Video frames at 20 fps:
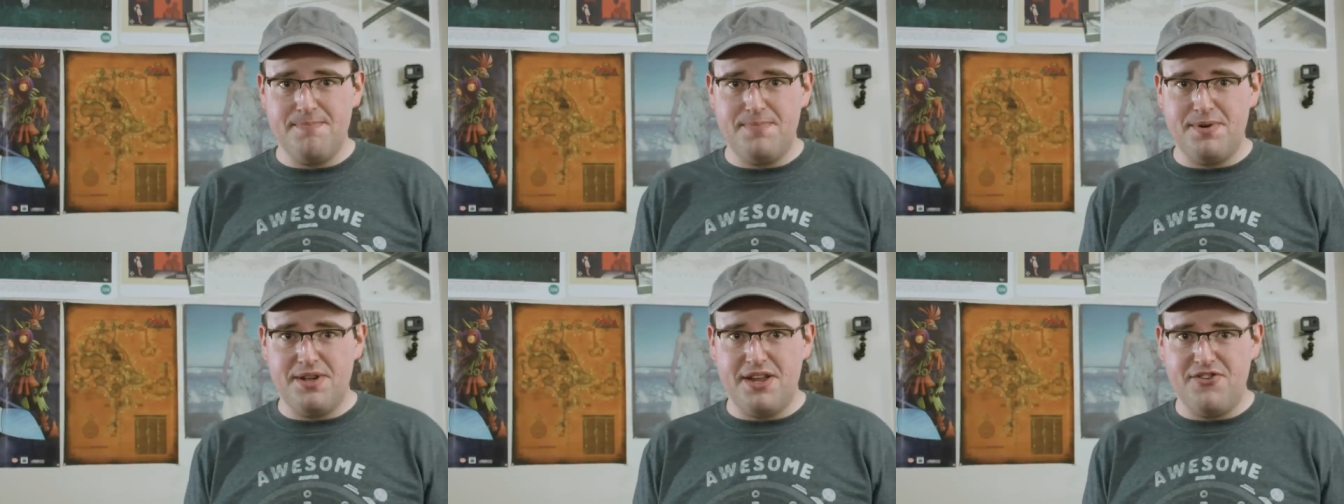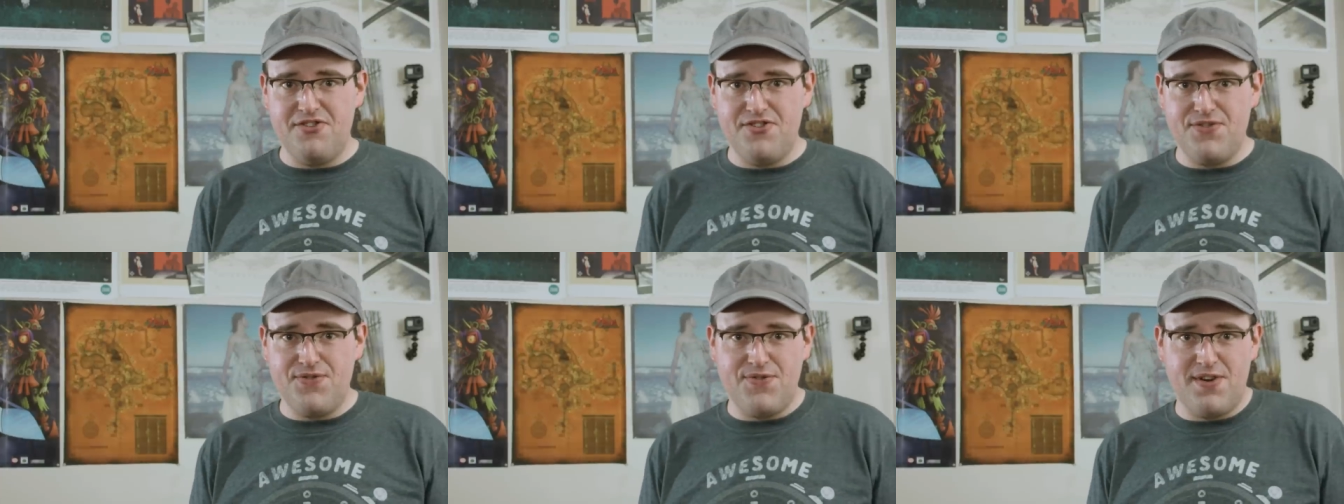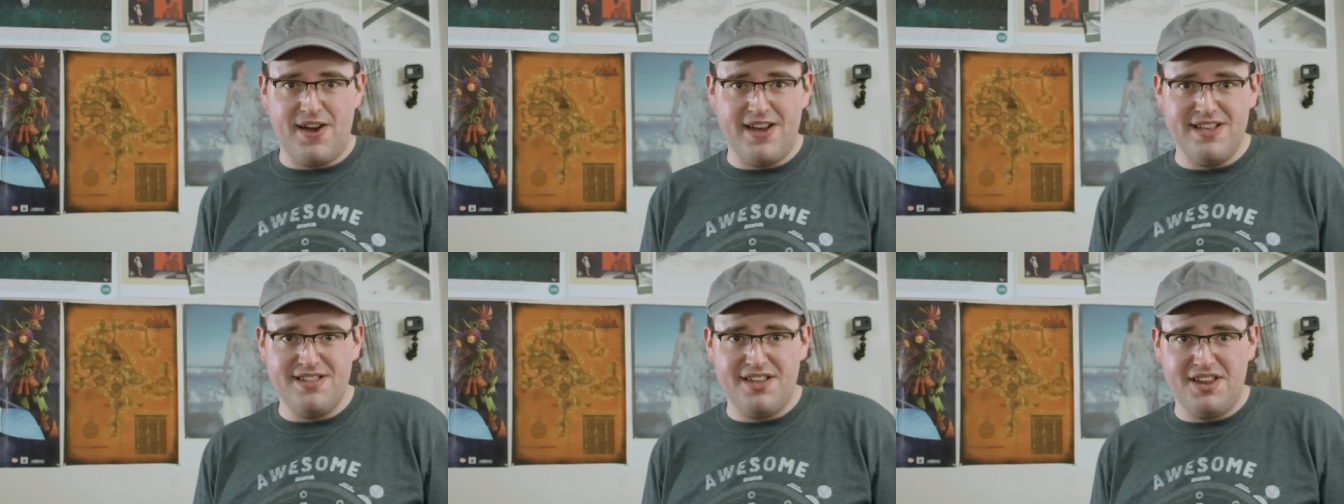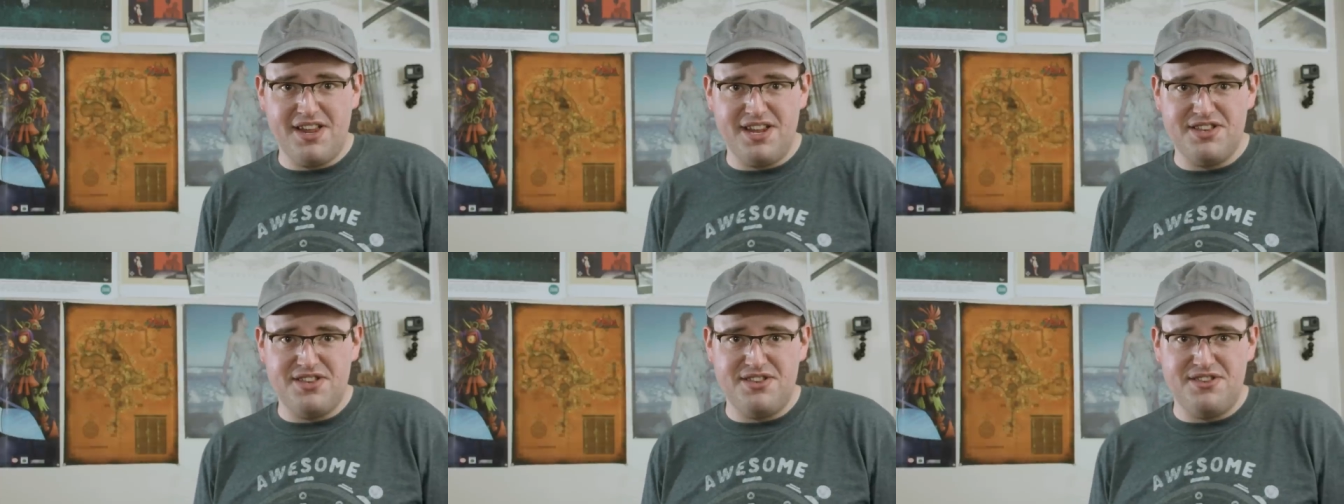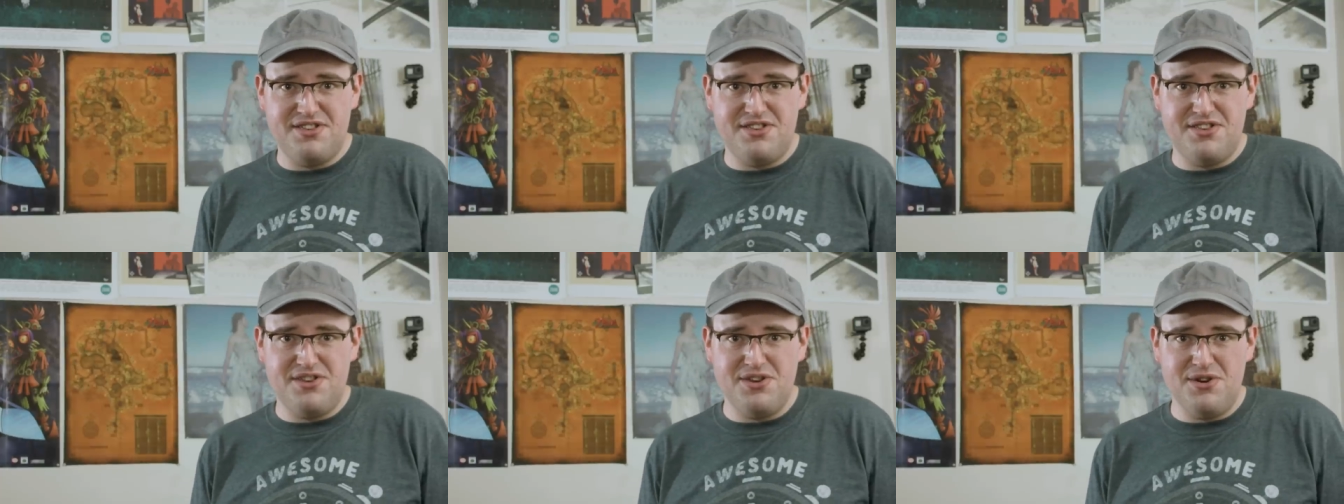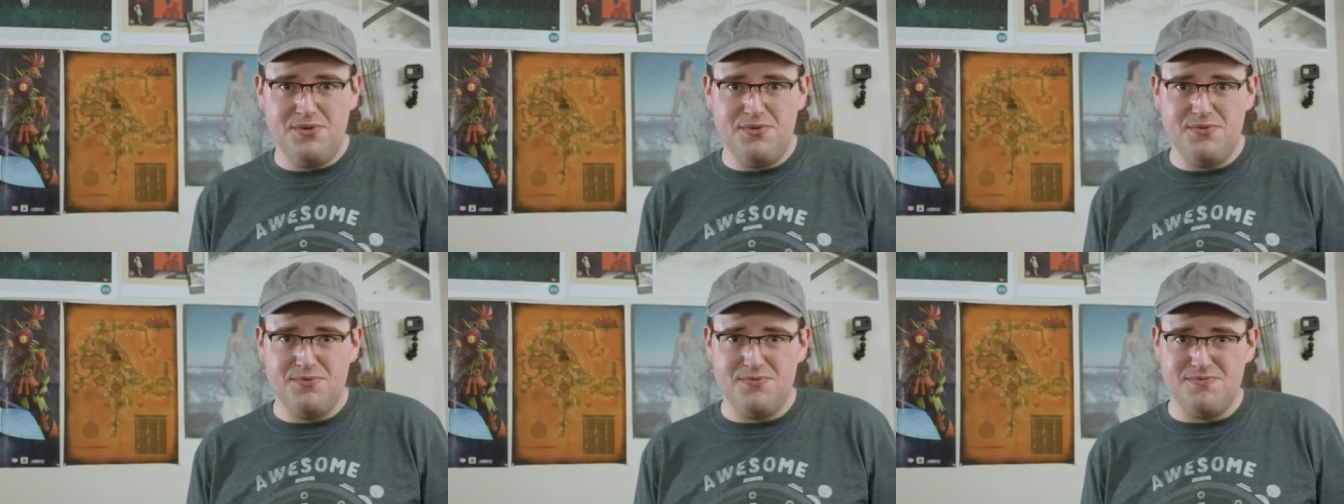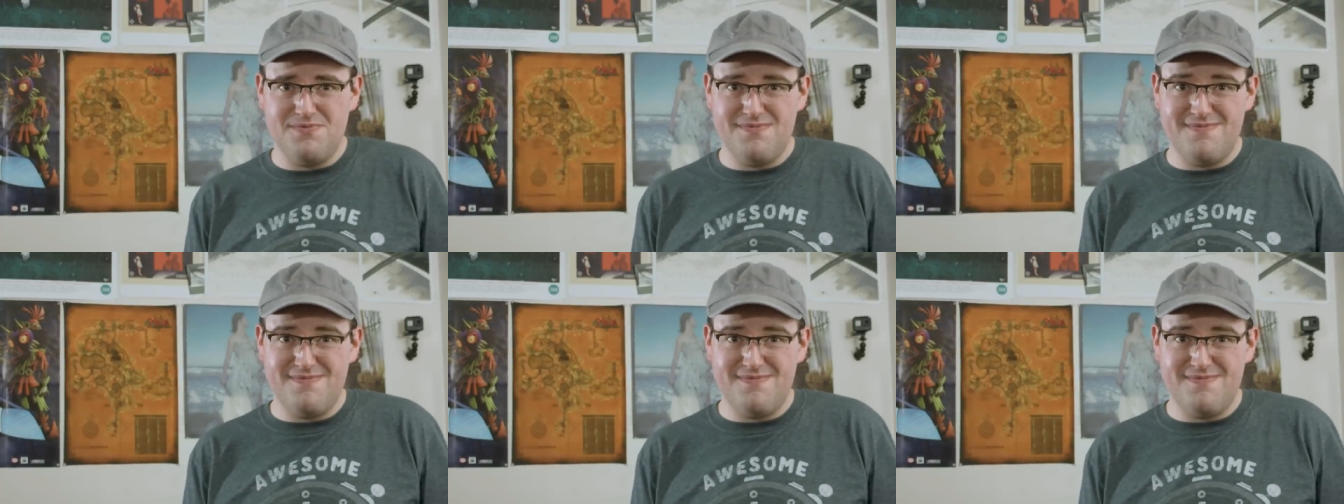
but I just find that I don't